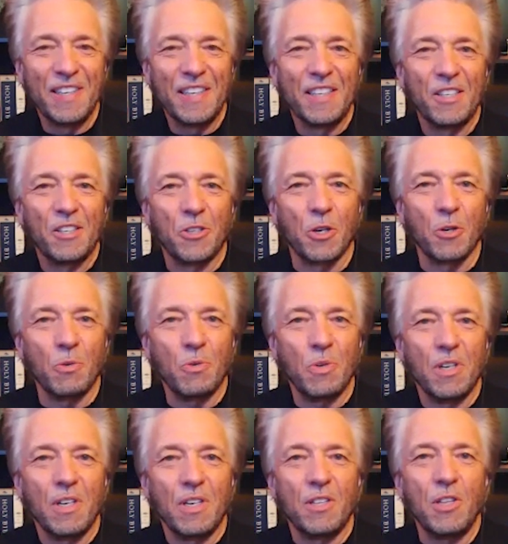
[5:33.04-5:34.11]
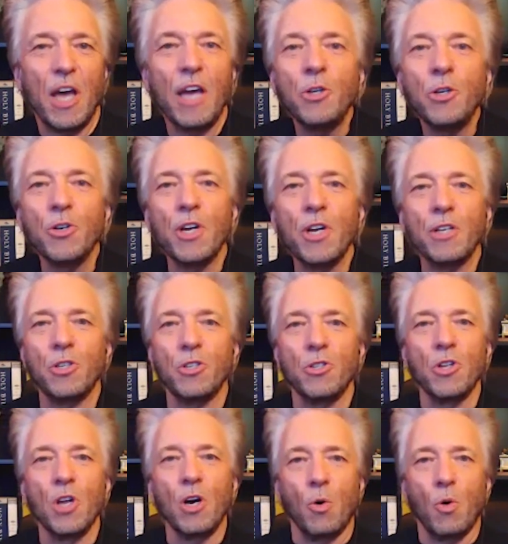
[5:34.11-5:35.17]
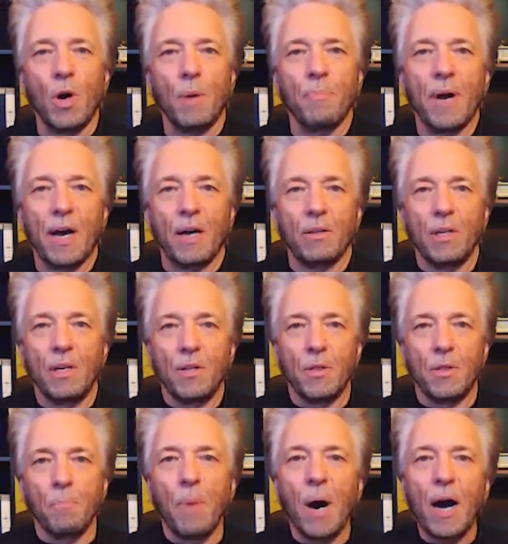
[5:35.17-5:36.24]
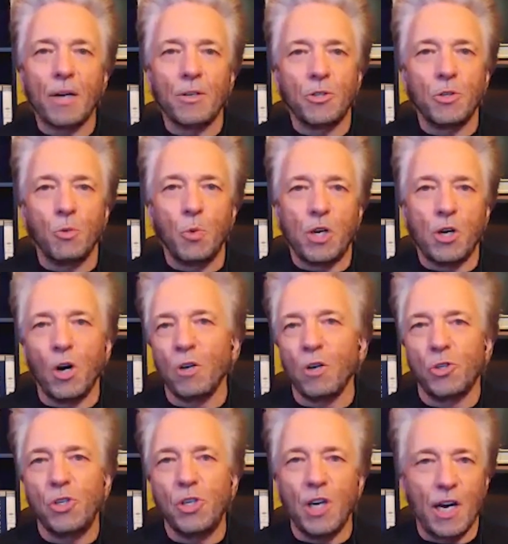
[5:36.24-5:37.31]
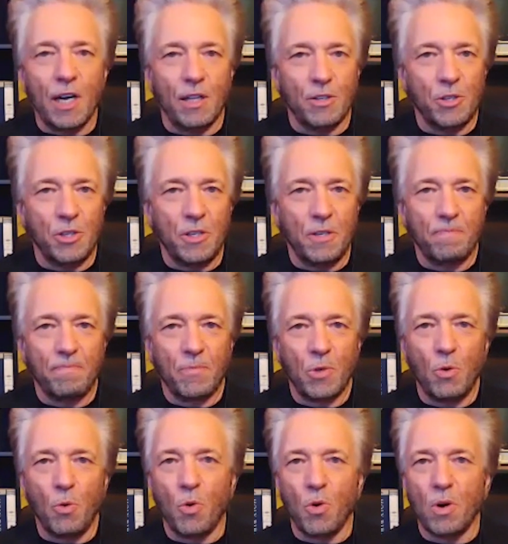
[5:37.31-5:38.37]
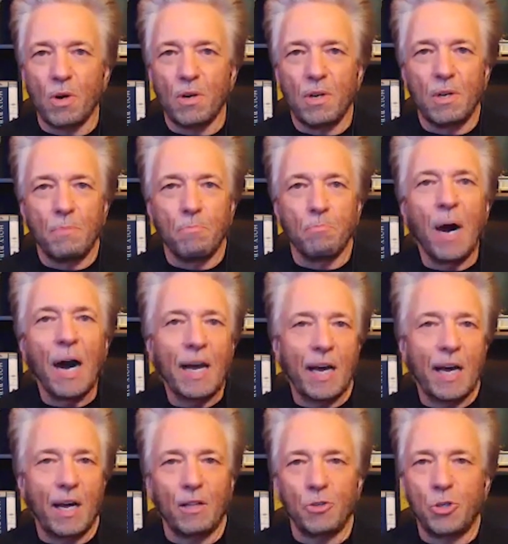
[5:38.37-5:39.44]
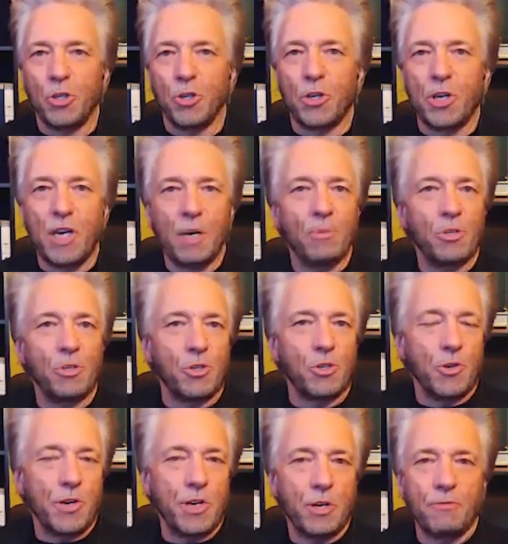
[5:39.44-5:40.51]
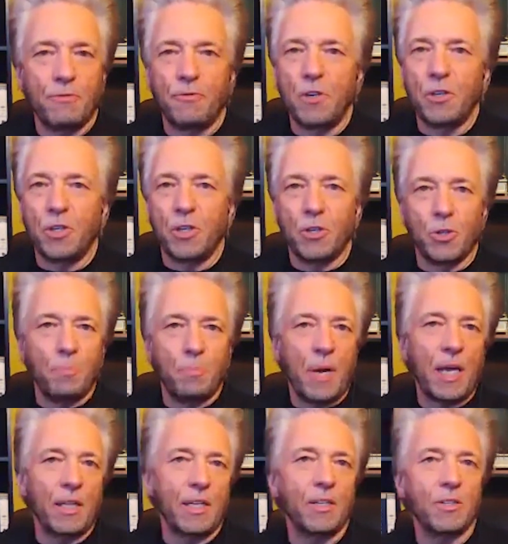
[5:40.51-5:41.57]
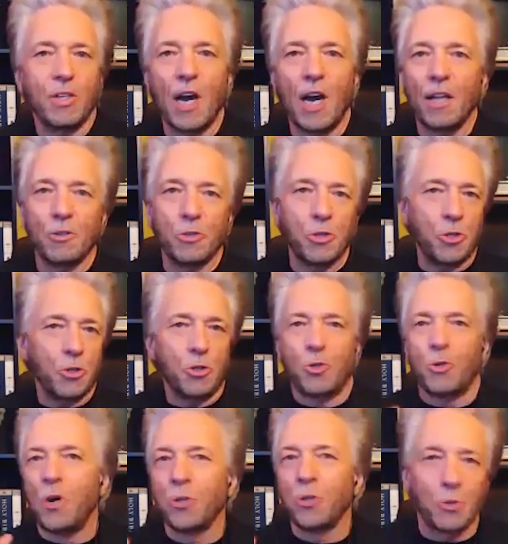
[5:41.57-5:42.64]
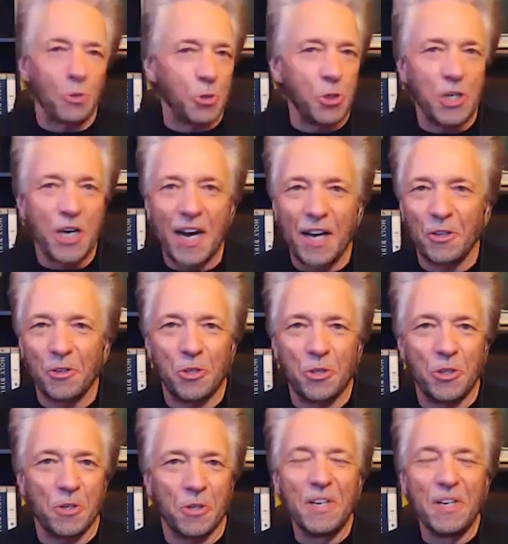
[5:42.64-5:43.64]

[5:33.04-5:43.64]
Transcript: So nature doesn't know about the box that we call geology or biology or chemistry or physics or paleontology or structural geology or